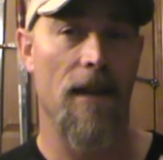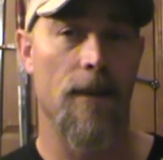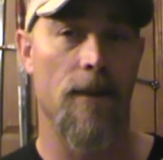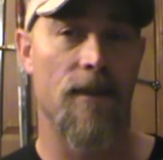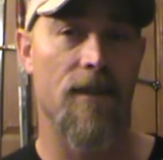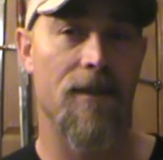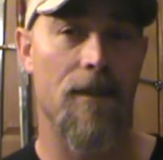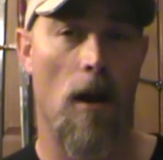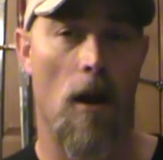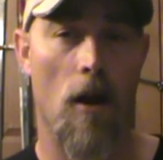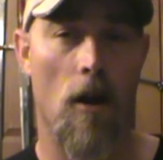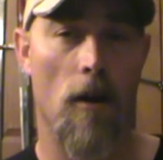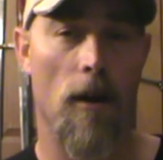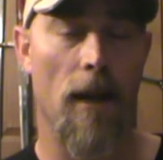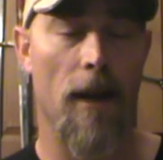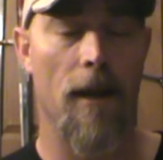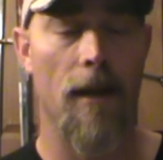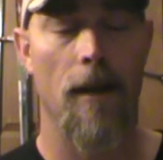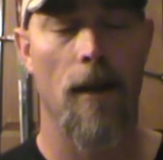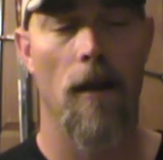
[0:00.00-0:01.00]
his
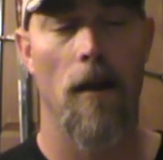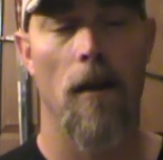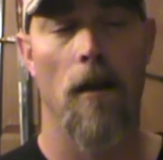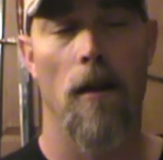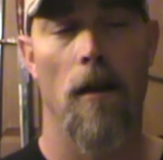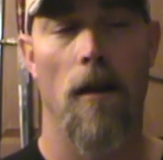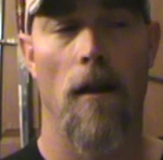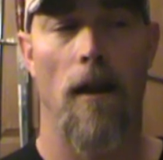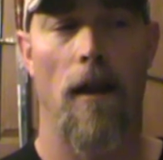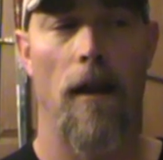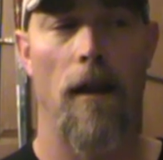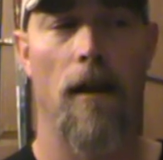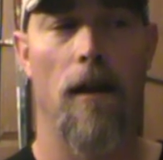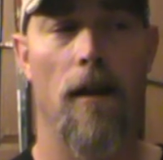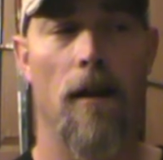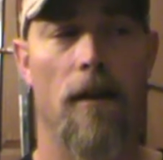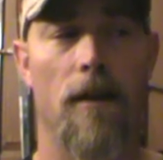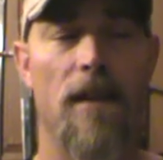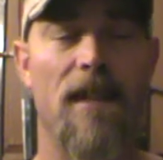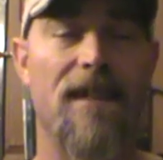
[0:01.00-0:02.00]
target,
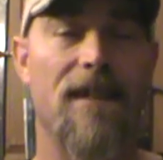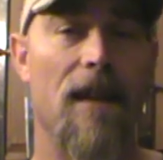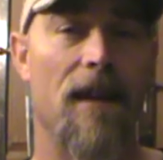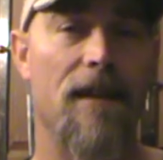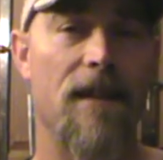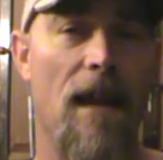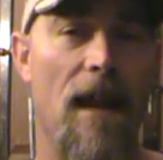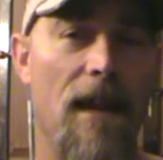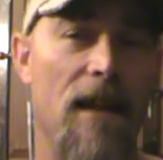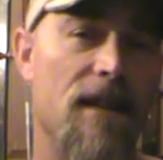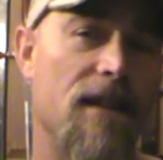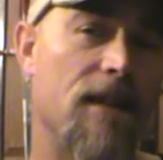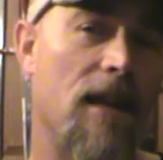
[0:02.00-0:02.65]
and he's going to take his